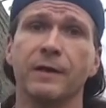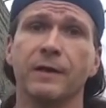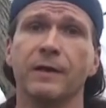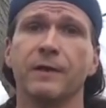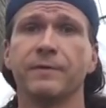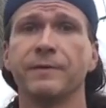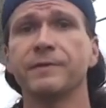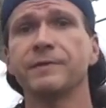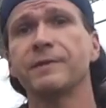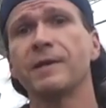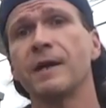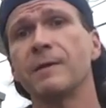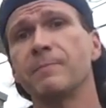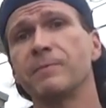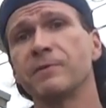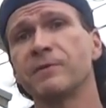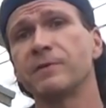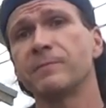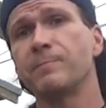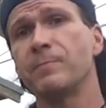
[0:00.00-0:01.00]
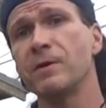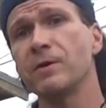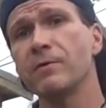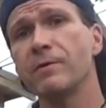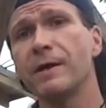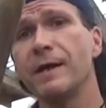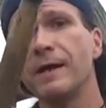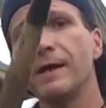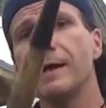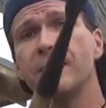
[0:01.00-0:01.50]
Uh, this type of
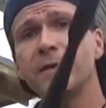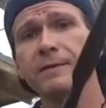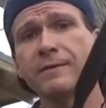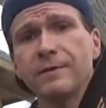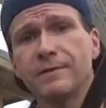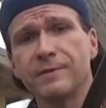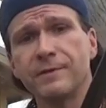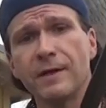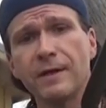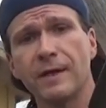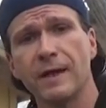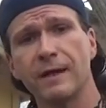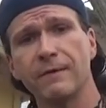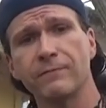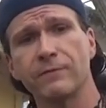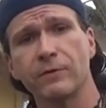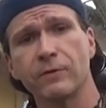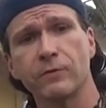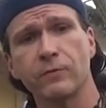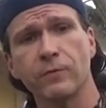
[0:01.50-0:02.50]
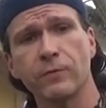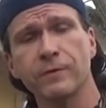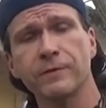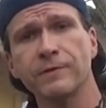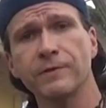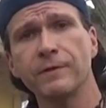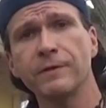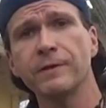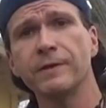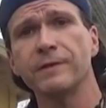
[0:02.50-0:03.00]
spearhead does not have the
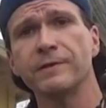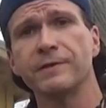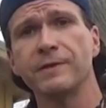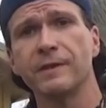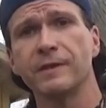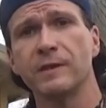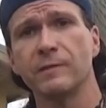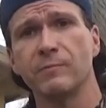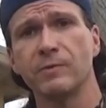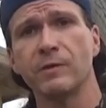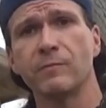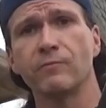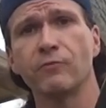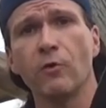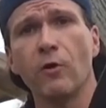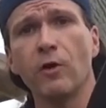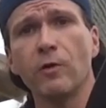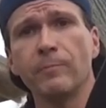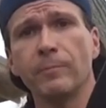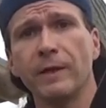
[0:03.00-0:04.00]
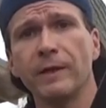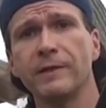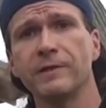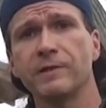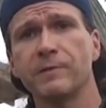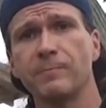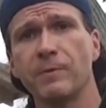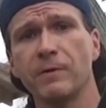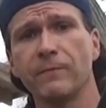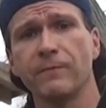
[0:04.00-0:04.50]
crooks on it. It's not the big
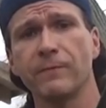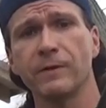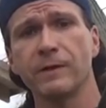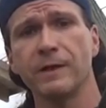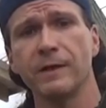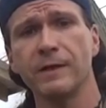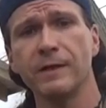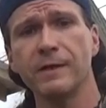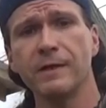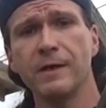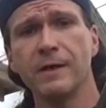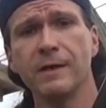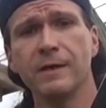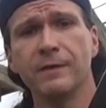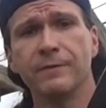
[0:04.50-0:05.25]
broad-bladed spear for cutting.